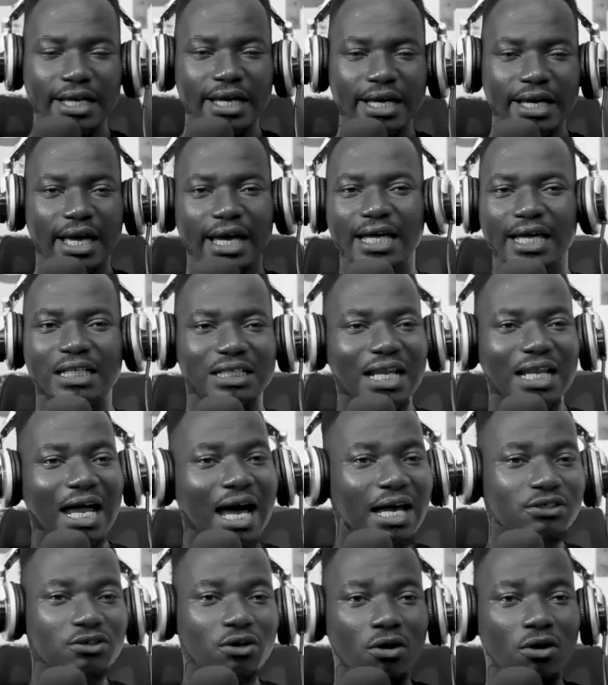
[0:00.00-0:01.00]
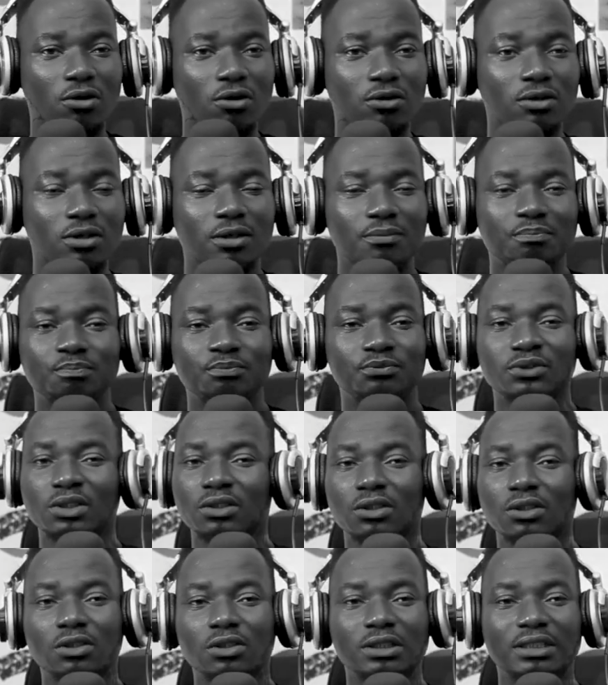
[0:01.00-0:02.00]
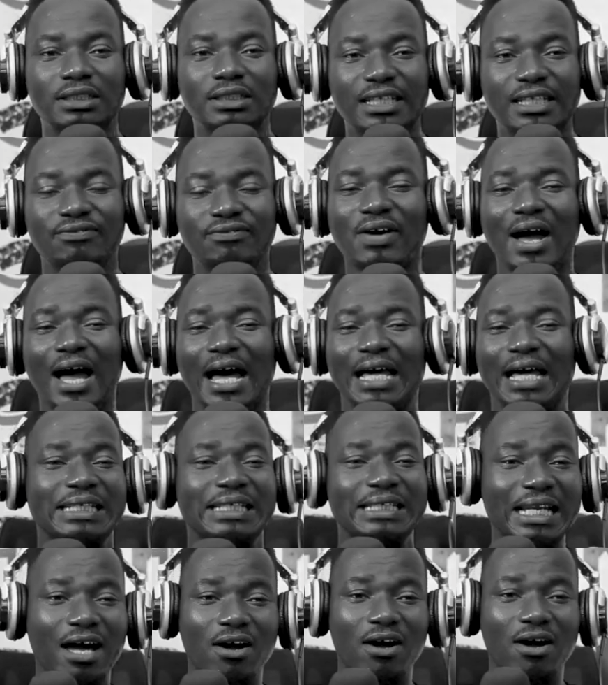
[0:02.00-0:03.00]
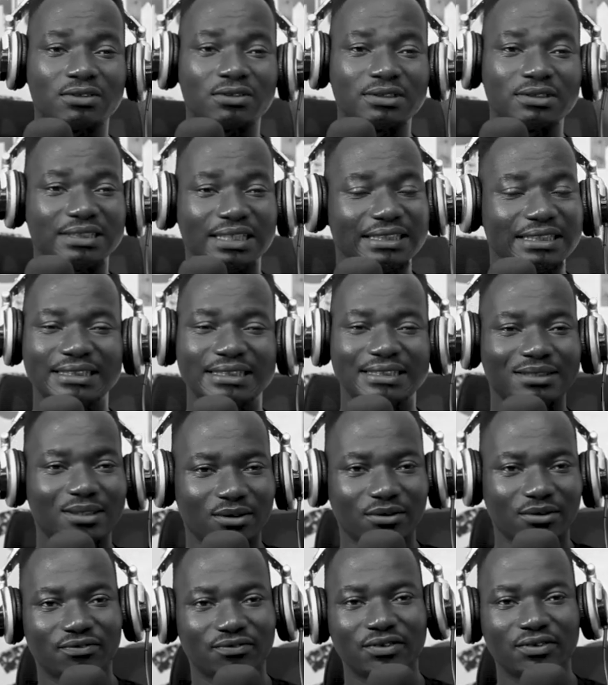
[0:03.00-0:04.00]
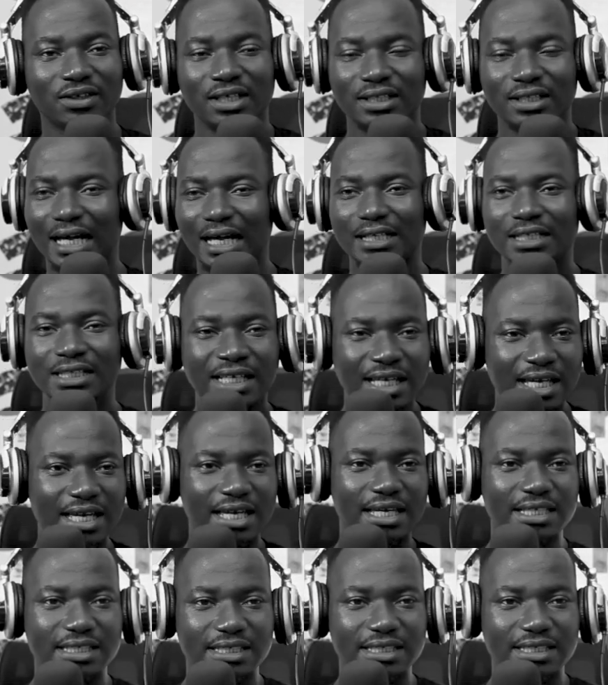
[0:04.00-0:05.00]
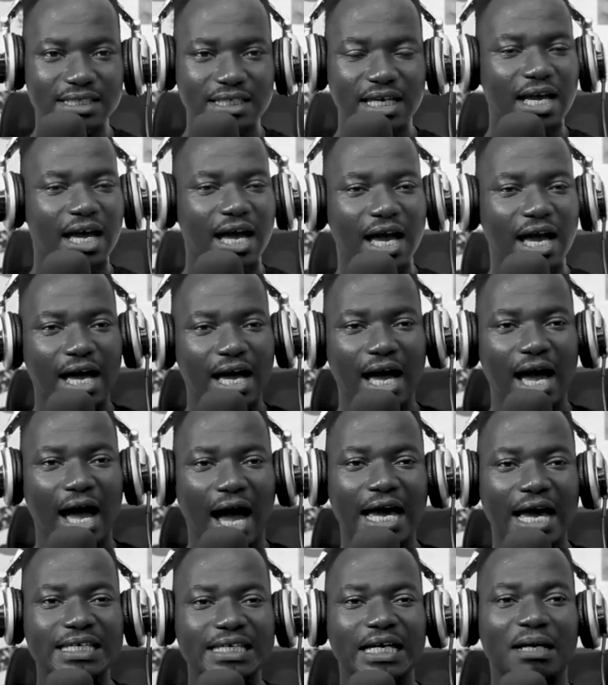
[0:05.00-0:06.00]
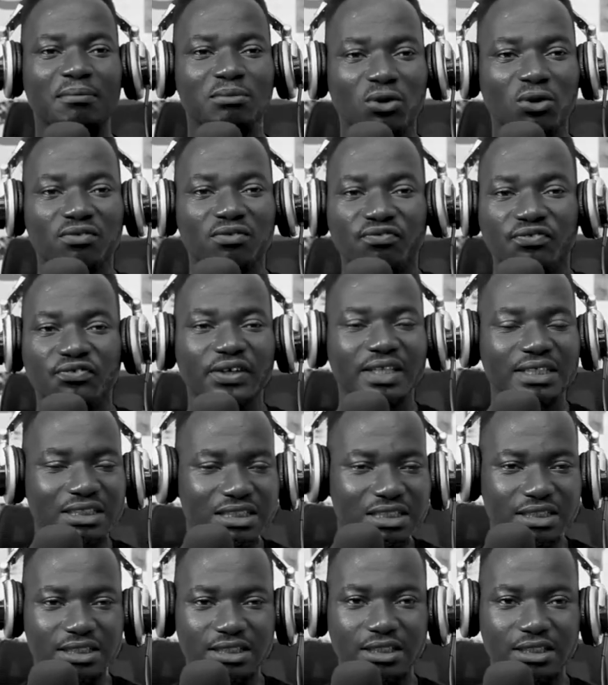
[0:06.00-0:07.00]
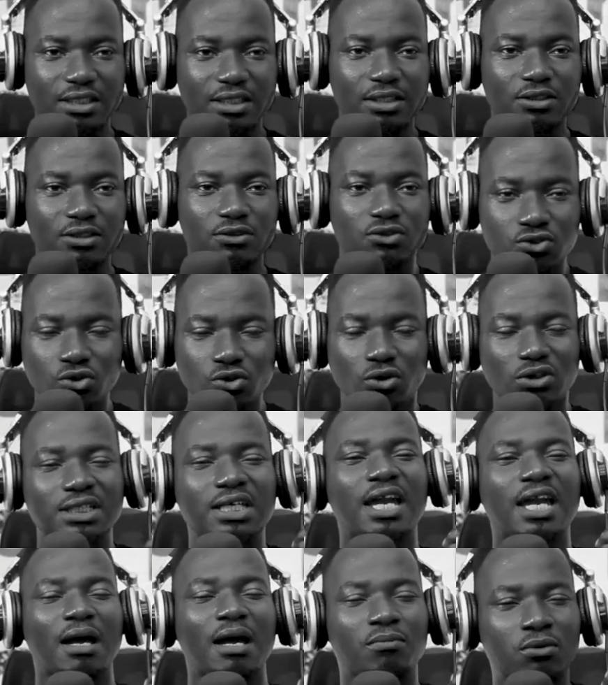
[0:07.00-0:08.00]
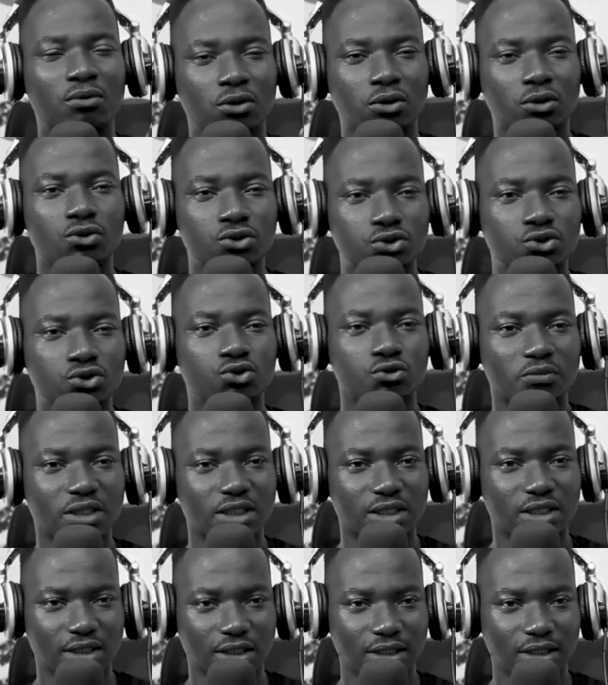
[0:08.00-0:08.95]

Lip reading: A lion never announce itself that, hey, I am not friendly, don't come close to me.